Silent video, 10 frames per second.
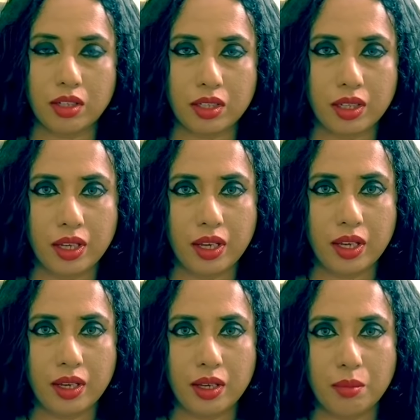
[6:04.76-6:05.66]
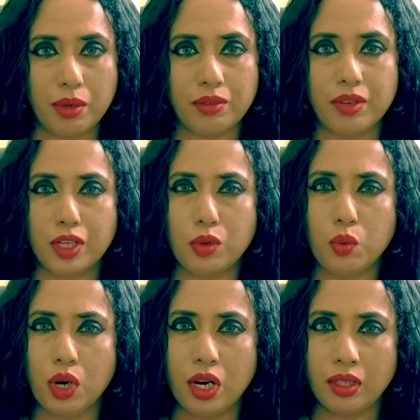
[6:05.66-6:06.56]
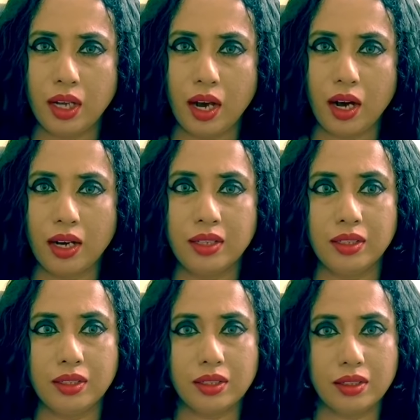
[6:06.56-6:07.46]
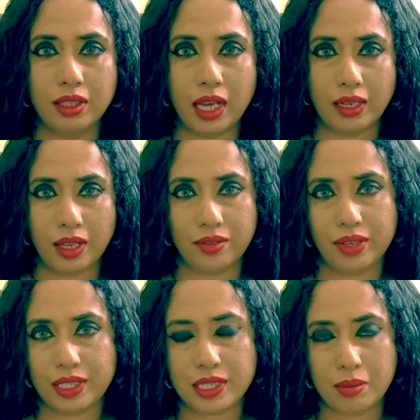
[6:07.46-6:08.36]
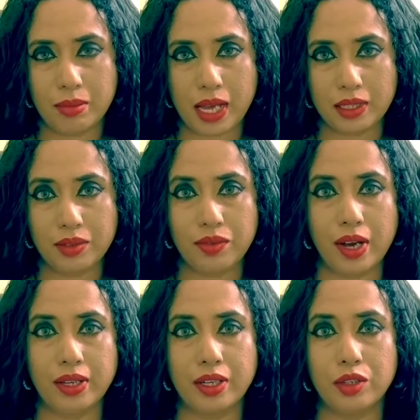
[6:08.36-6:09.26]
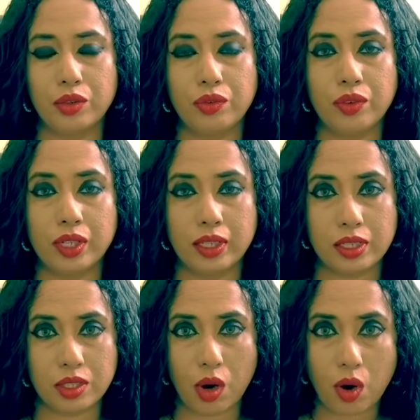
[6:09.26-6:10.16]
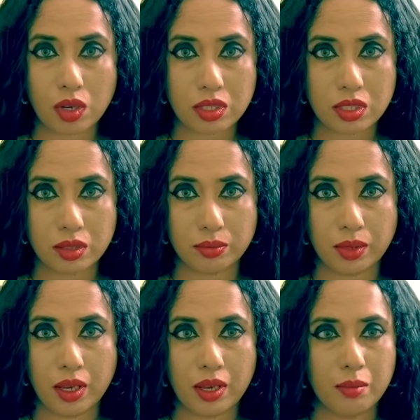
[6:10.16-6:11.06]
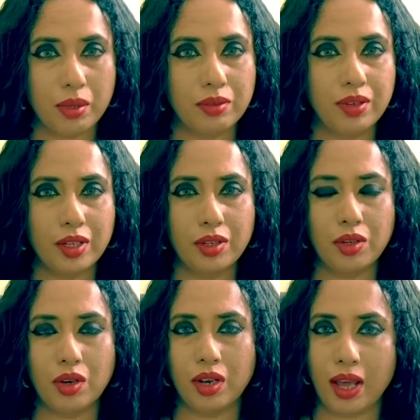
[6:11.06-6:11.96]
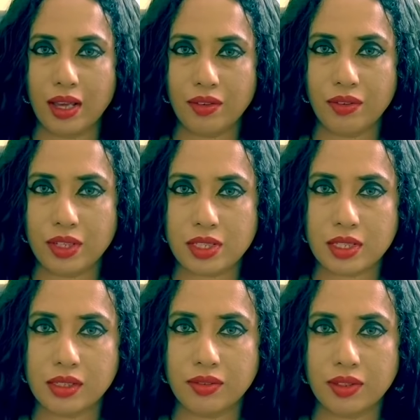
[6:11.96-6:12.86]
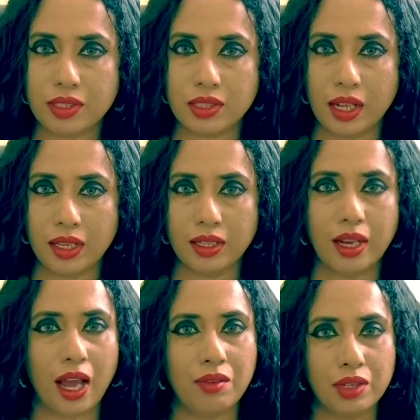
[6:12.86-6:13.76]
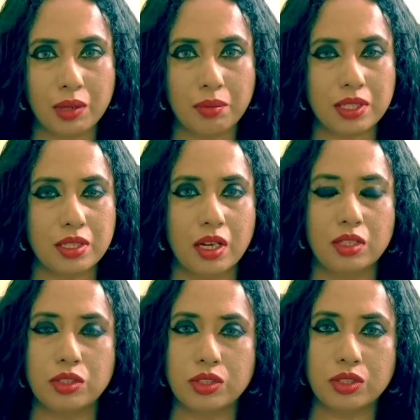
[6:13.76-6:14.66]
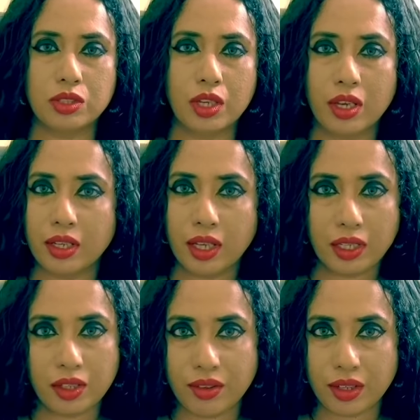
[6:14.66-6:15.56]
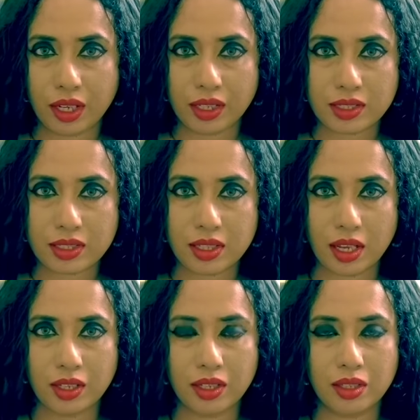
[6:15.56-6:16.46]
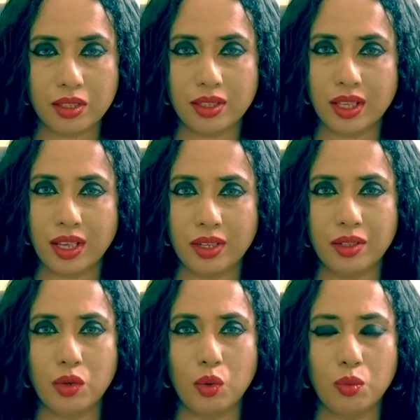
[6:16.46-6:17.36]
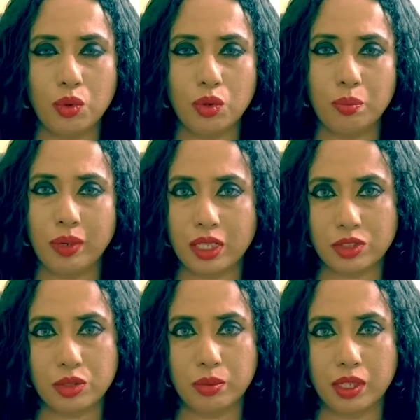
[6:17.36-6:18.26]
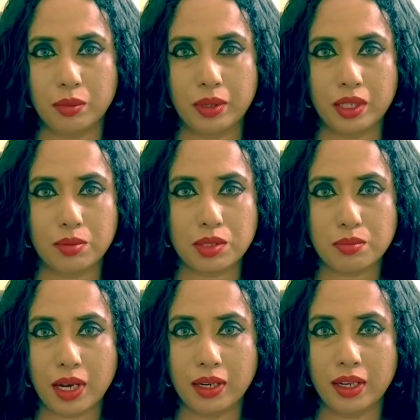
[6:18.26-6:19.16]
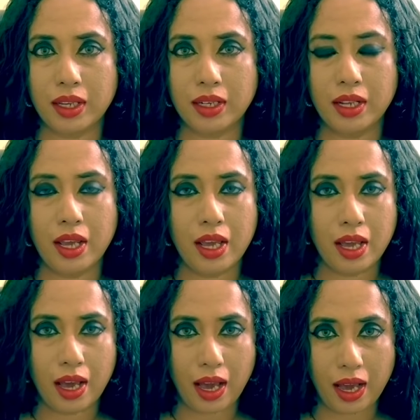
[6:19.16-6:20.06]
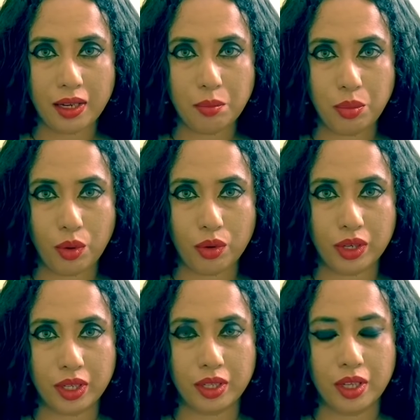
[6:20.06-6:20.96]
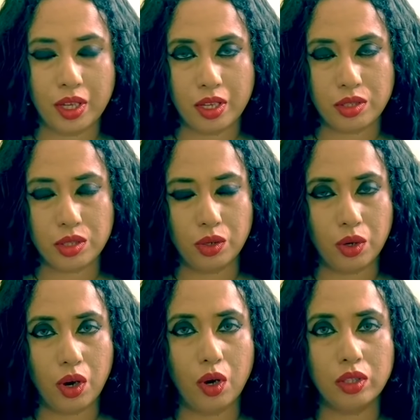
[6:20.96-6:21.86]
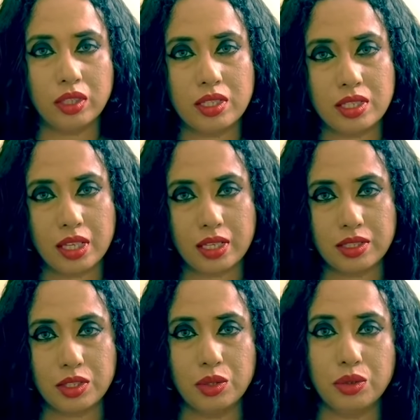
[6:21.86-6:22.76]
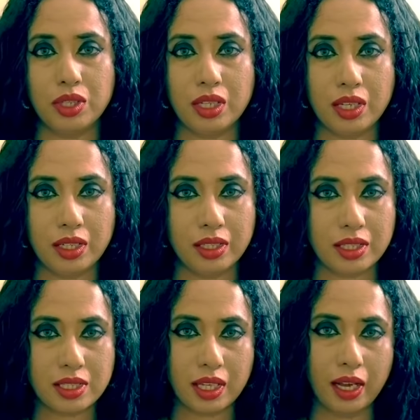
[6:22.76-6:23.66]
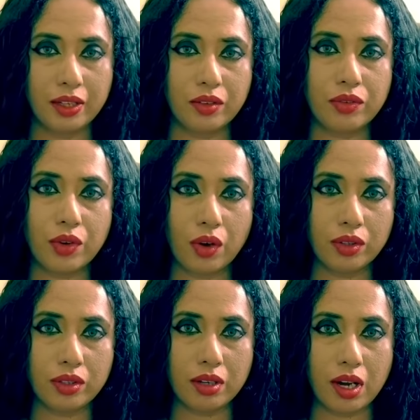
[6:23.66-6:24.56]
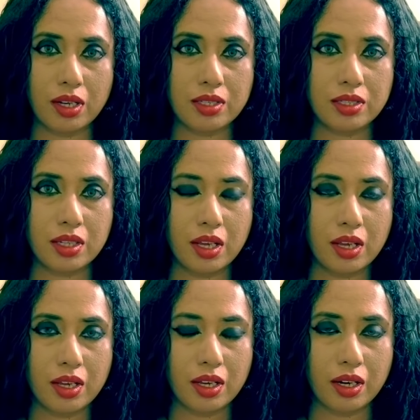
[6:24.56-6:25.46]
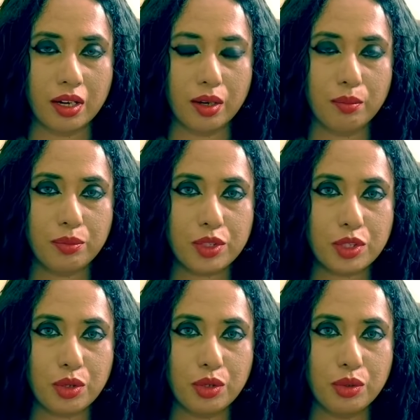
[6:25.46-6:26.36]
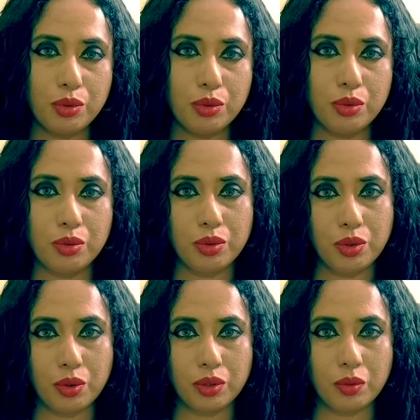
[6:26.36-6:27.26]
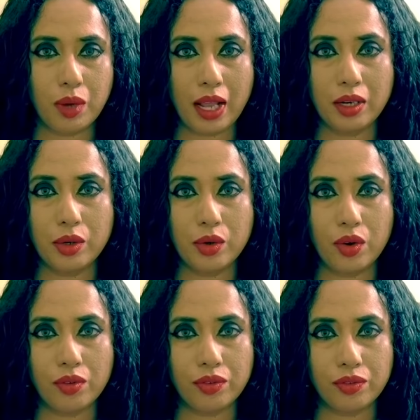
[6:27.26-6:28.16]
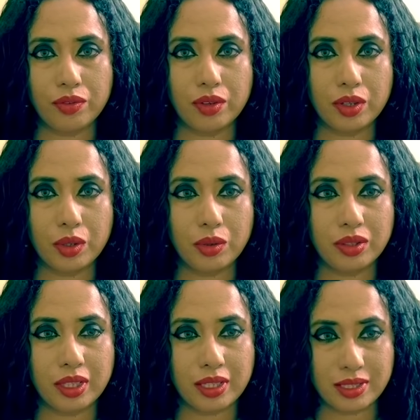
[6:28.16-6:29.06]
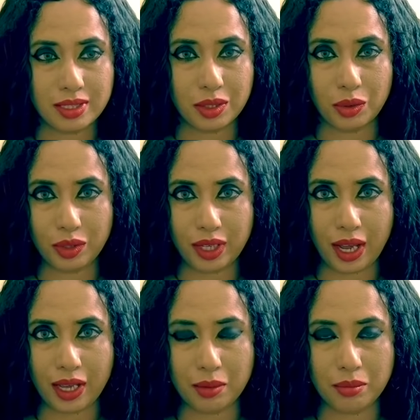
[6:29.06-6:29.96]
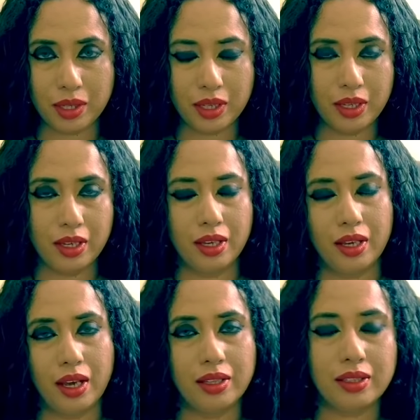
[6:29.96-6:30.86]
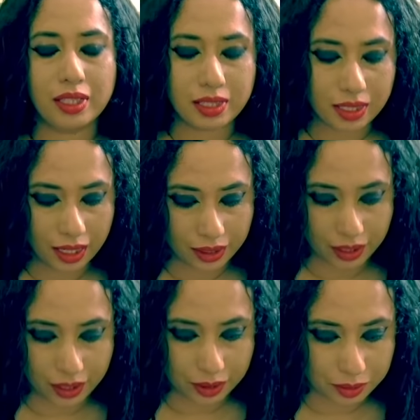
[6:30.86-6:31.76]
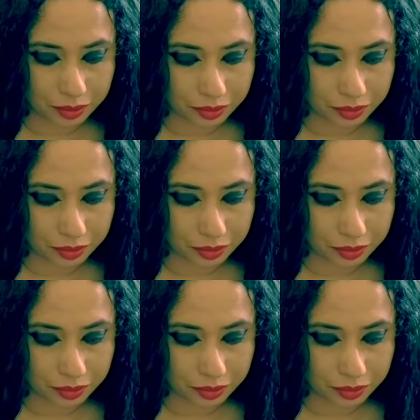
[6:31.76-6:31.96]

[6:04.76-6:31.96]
it. But when you worked hard, that effects are magnified and you feel that's awesome. But when your life itself is like having a massage, getting your nails done, they are no more pleasurable. It becomes mundane and boring. So author says you need this kind of contrast, so you know the value of good things, good time, and things like that.